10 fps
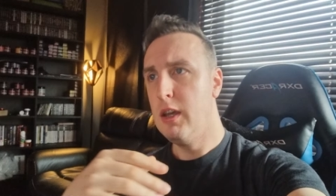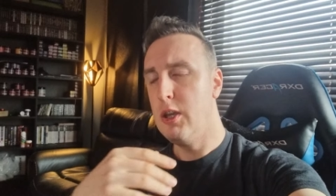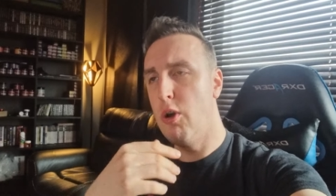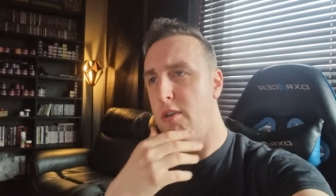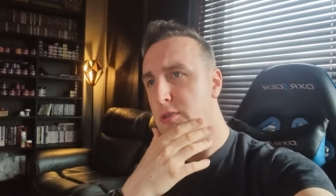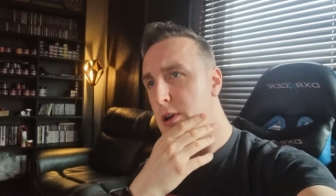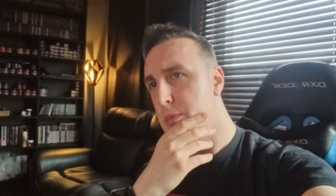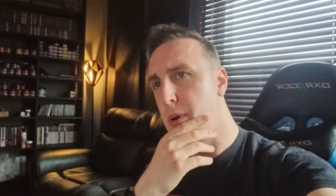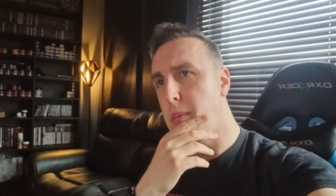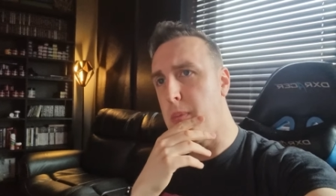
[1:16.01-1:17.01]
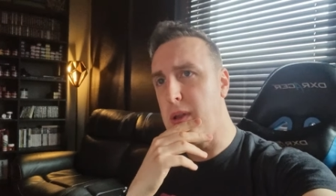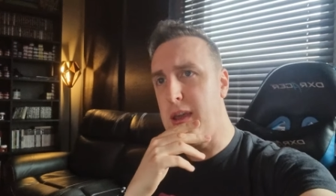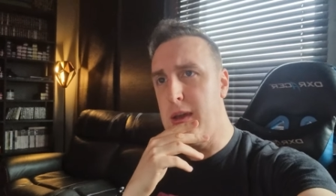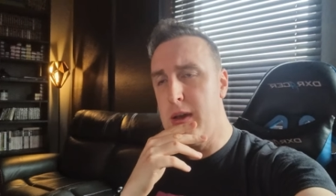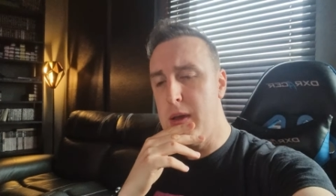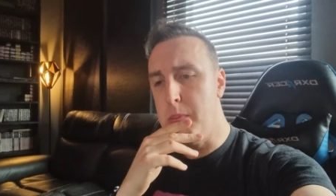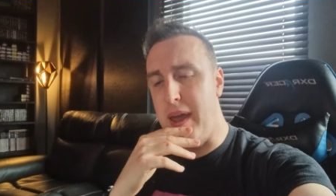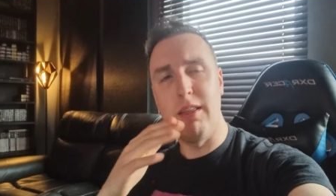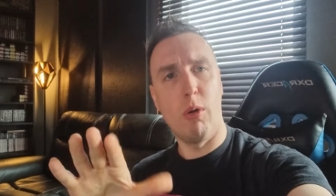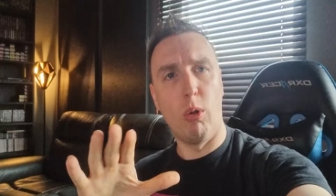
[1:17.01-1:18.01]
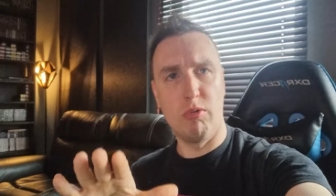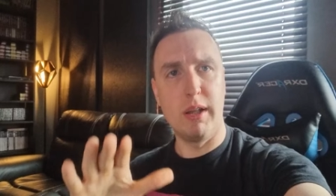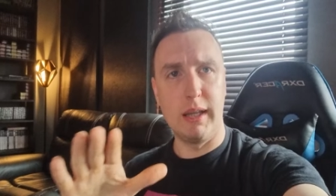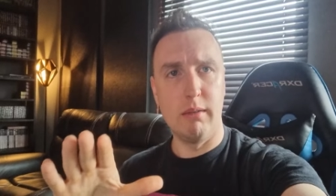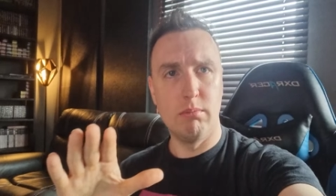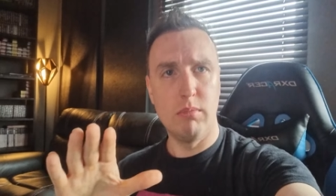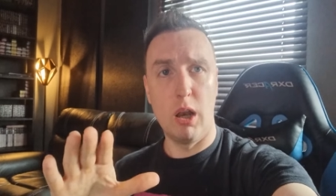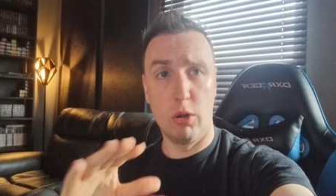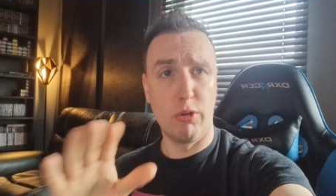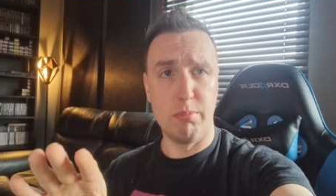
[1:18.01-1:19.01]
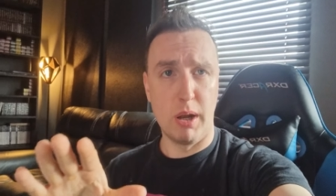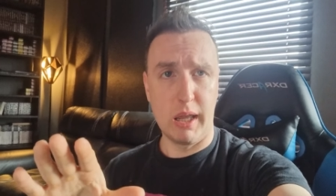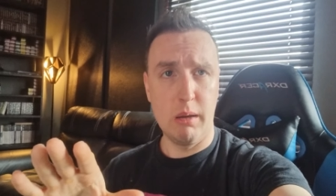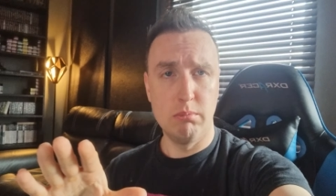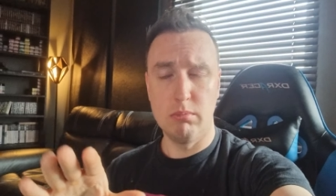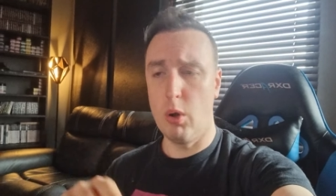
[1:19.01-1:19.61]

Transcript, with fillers: you have probably made already a lot of money